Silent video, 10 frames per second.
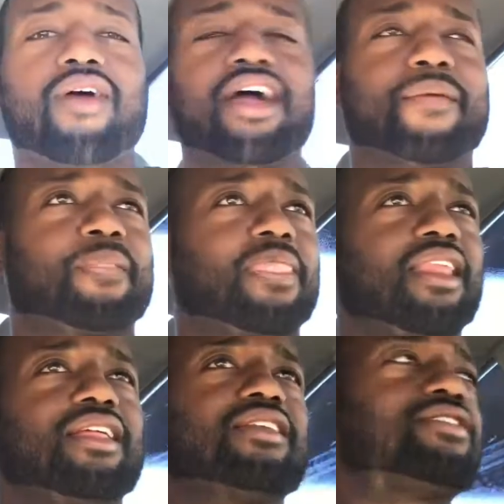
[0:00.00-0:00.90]
right.
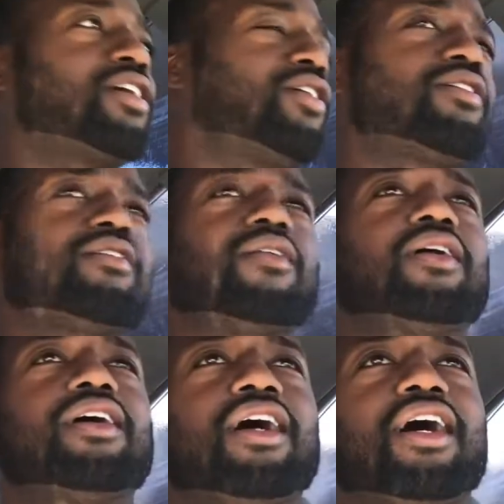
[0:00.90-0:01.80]
So
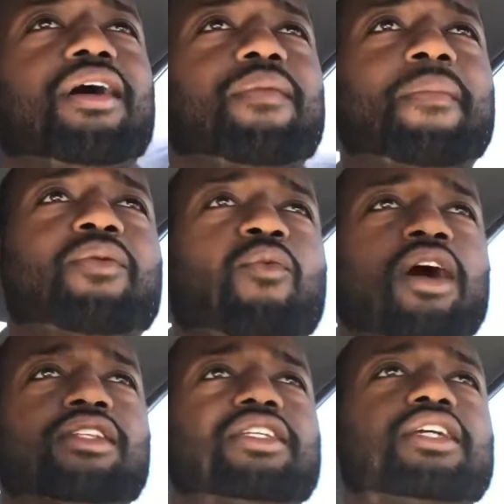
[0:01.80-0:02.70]
I've been
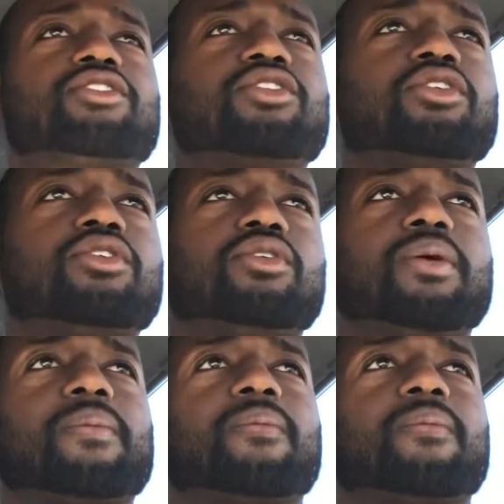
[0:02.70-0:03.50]
wanting to